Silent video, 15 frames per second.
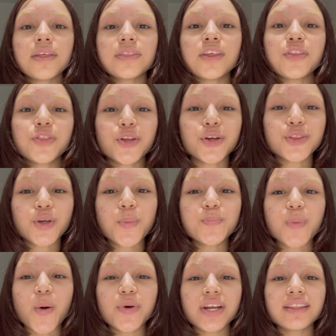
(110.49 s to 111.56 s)
The third
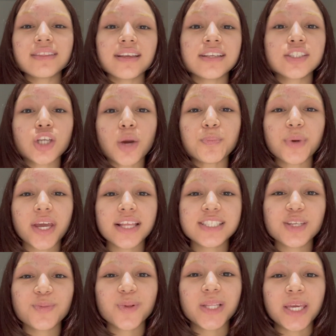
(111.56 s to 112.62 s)
component is
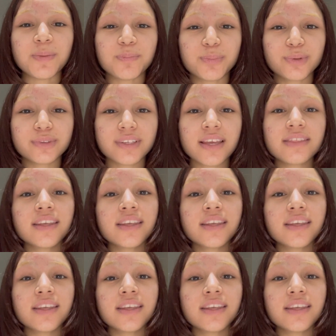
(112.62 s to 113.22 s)
comprehensible input.